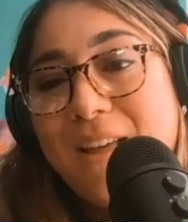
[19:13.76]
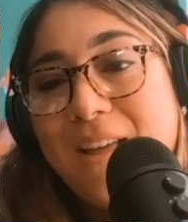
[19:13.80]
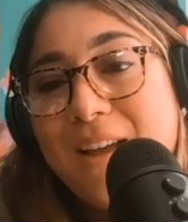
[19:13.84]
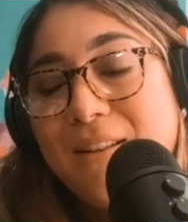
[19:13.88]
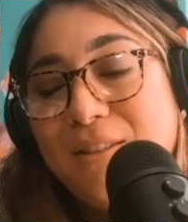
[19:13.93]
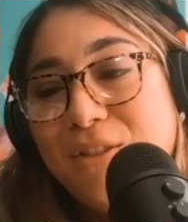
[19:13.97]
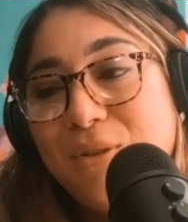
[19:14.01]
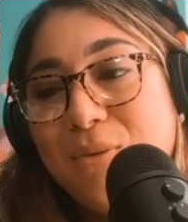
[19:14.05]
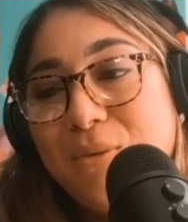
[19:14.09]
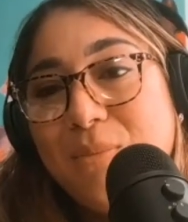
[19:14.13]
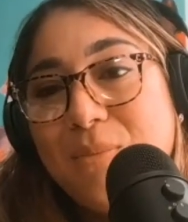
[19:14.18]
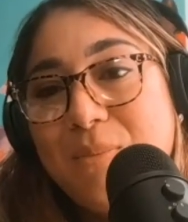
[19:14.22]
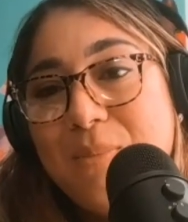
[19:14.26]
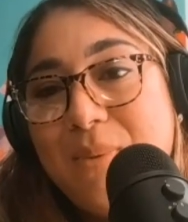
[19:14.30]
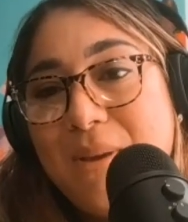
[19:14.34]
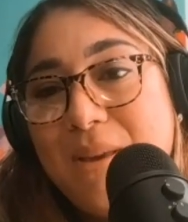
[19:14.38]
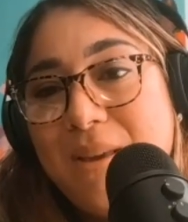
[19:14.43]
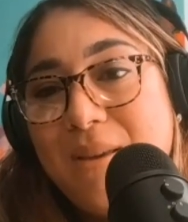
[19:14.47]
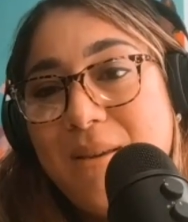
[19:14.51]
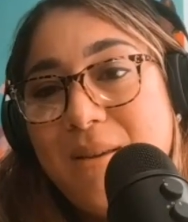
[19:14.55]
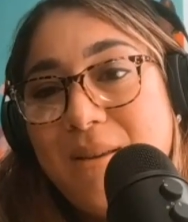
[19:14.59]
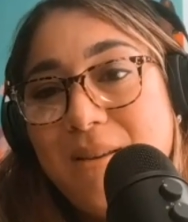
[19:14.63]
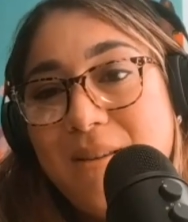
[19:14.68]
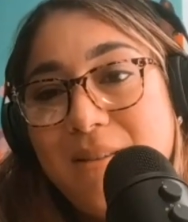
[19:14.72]
that to
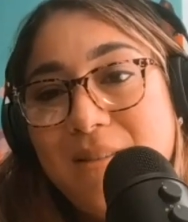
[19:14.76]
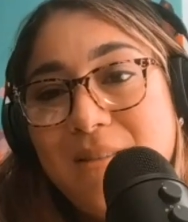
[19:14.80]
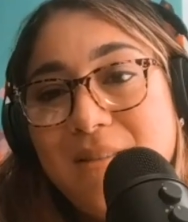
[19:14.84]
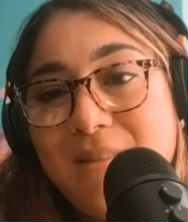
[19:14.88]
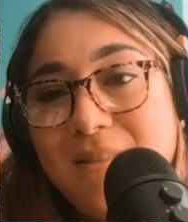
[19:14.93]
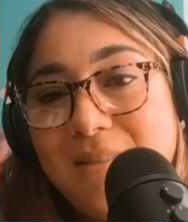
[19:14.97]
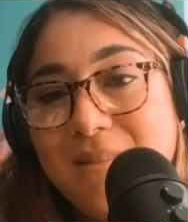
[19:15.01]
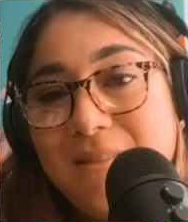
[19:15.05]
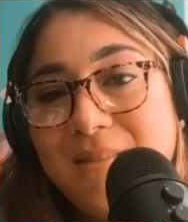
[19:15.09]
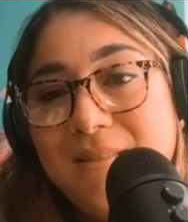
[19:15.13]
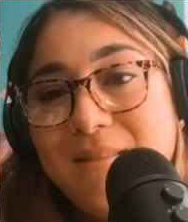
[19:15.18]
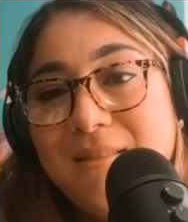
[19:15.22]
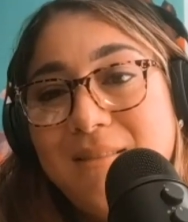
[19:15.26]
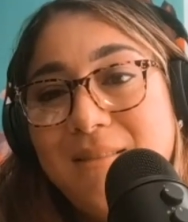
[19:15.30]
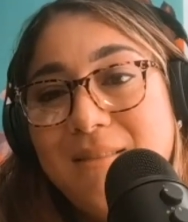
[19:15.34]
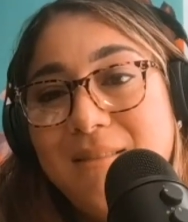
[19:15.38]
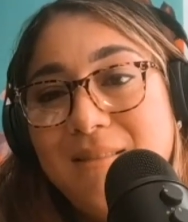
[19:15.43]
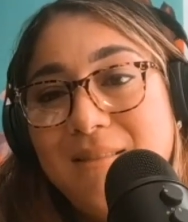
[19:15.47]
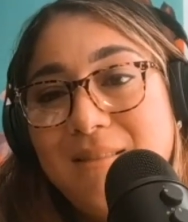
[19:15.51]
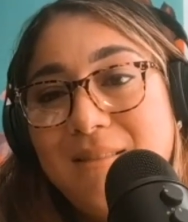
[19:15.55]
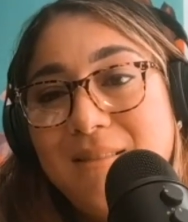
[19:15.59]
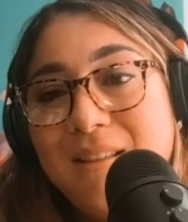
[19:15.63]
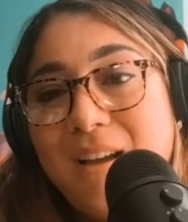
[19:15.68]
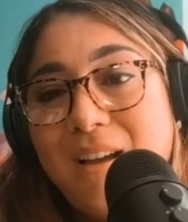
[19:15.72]
be
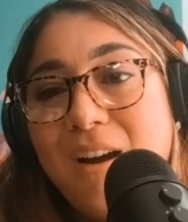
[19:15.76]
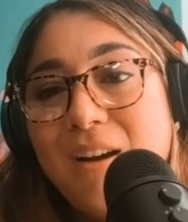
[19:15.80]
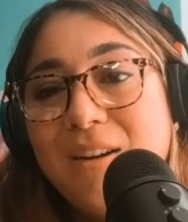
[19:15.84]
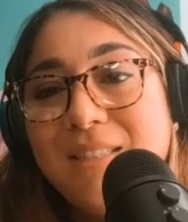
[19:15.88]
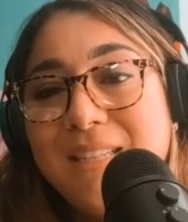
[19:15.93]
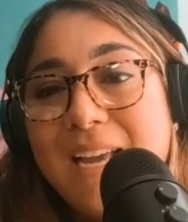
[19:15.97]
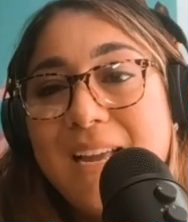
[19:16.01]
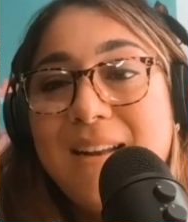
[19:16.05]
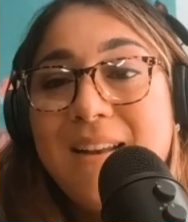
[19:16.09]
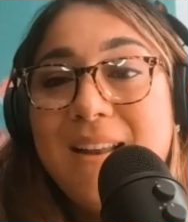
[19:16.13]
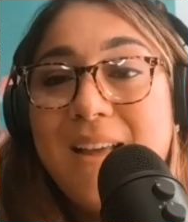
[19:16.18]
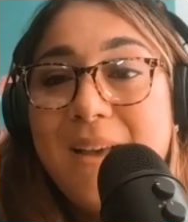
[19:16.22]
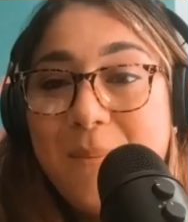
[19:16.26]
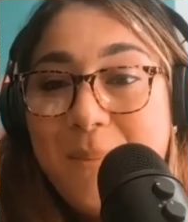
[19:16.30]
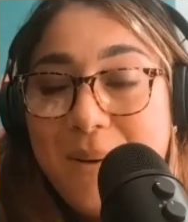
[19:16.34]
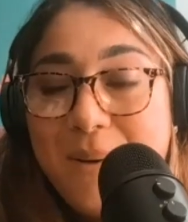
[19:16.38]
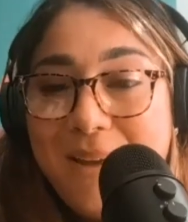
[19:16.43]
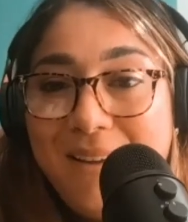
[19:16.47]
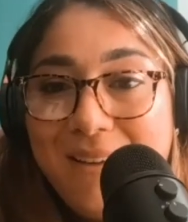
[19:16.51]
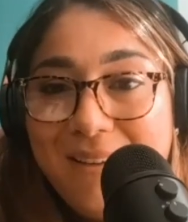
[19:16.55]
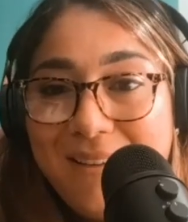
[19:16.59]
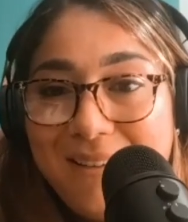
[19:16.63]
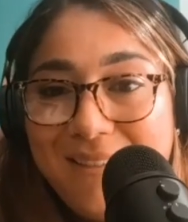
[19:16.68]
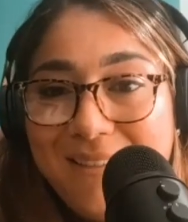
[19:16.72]
our
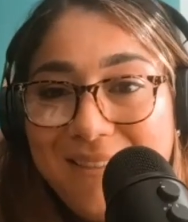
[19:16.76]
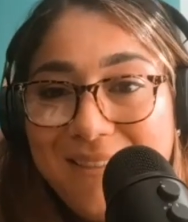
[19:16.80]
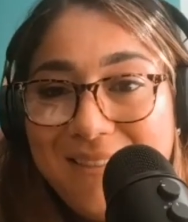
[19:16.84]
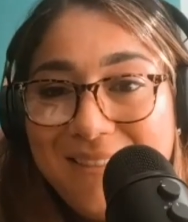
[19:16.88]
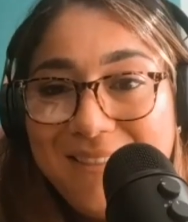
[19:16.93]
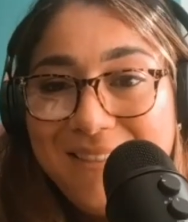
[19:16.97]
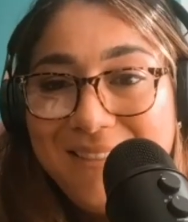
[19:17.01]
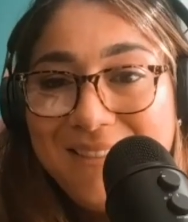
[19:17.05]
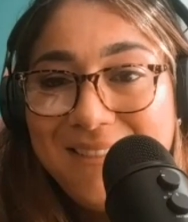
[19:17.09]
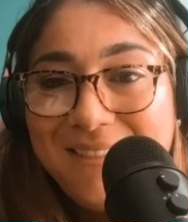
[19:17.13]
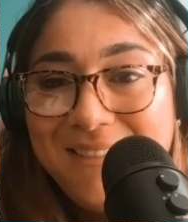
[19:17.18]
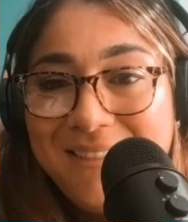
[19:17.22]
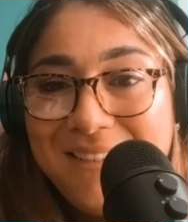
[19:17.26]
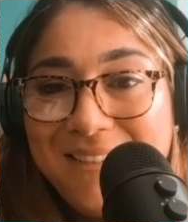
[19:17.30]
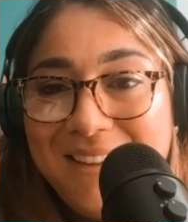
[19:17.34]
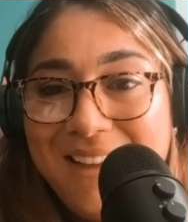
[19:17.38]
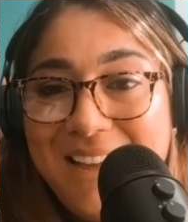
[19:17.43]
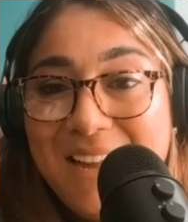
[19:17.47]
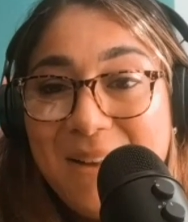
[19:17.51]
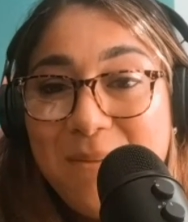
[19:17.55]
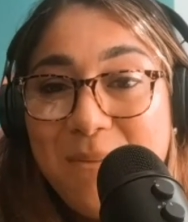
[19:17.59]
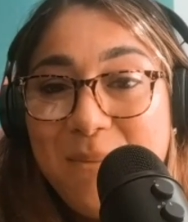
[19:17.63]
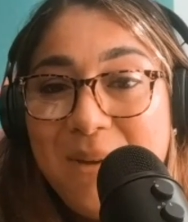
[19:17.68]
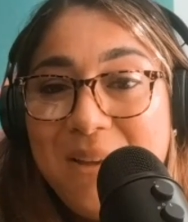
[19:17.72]
dynamic
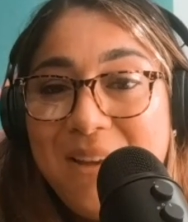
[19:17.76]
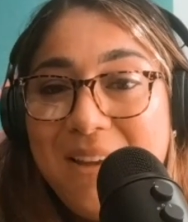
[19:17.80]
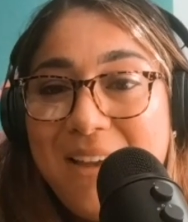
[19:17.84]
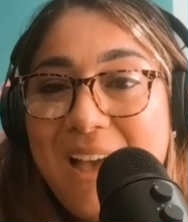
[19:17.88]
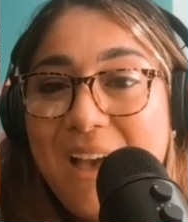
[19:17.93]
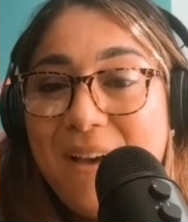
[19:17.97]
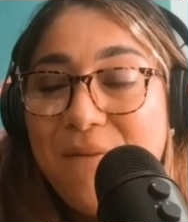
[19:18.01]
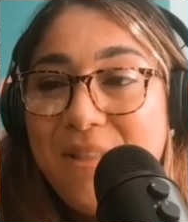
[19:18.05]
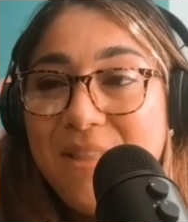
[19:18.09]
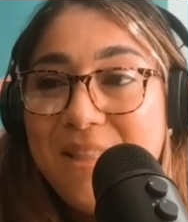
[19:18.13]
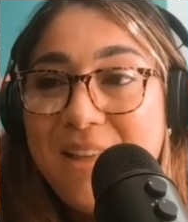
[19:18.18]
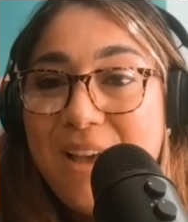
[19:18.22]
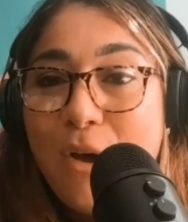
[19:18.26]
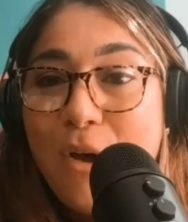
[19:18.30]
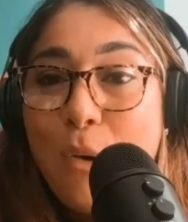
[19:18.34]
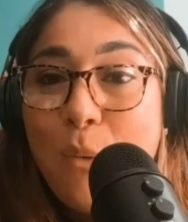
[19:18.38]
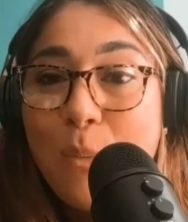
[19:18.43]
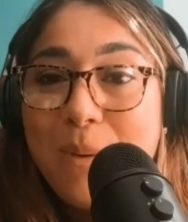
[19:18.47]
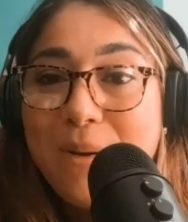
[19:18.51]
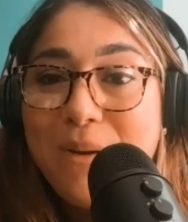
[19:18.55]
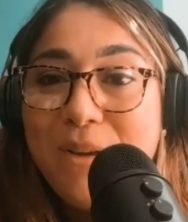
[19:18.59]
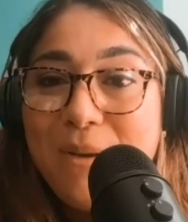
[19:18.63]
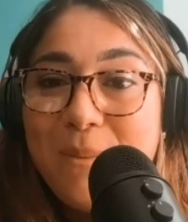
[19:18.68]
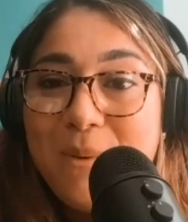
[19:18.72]
and being having that
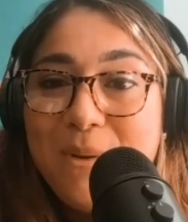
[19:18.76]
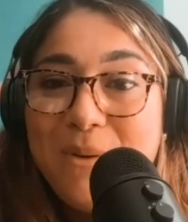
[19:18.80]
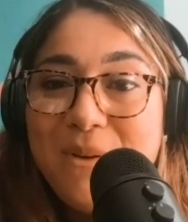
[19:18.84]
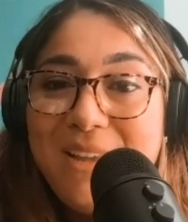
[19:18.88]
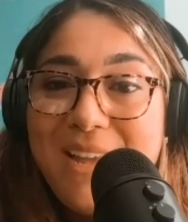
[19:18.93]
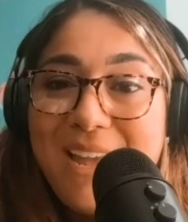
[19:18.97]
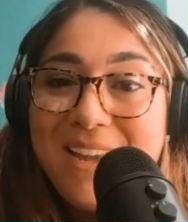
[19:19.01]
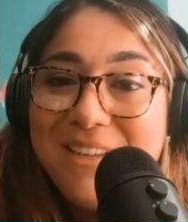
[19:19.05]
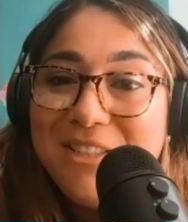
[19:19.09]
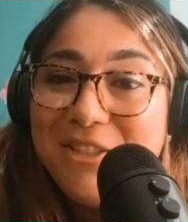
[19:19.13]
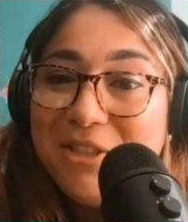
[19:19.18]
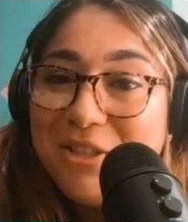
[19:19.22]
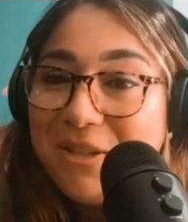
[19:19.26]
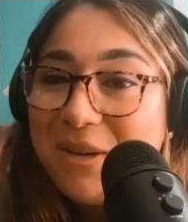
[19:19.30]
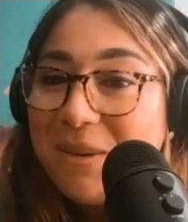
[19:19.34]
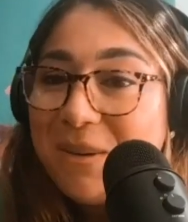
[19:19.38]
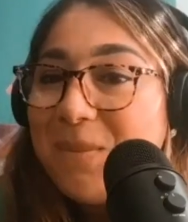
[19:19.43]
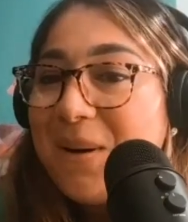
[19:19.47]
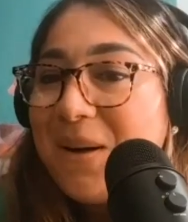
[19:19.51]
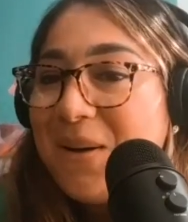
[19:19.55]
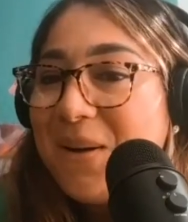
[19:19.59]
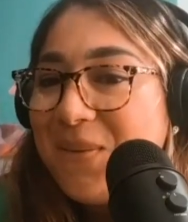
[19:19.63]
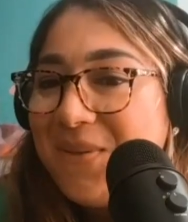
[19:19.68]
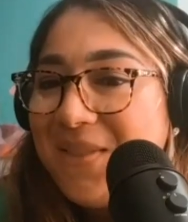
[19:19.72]
open communication
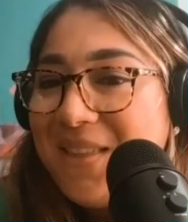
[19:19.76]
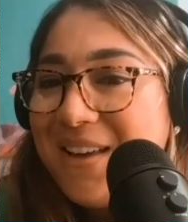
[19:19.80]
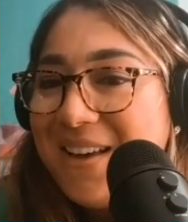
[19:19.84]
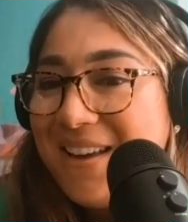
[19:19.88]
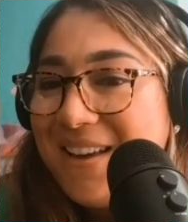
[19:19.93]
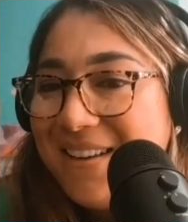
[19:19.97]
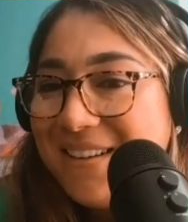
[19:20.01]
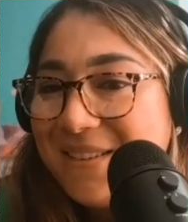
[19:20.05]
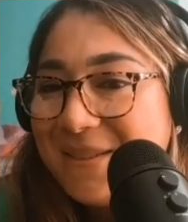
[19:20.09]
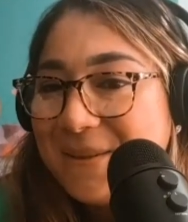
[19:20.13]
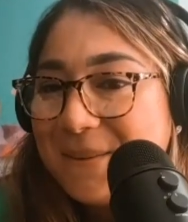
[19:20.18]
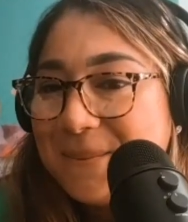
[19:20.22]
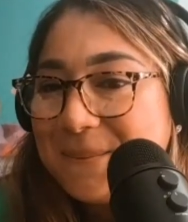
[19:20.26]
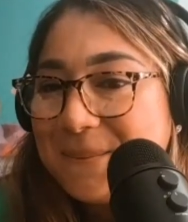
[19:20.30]
about that.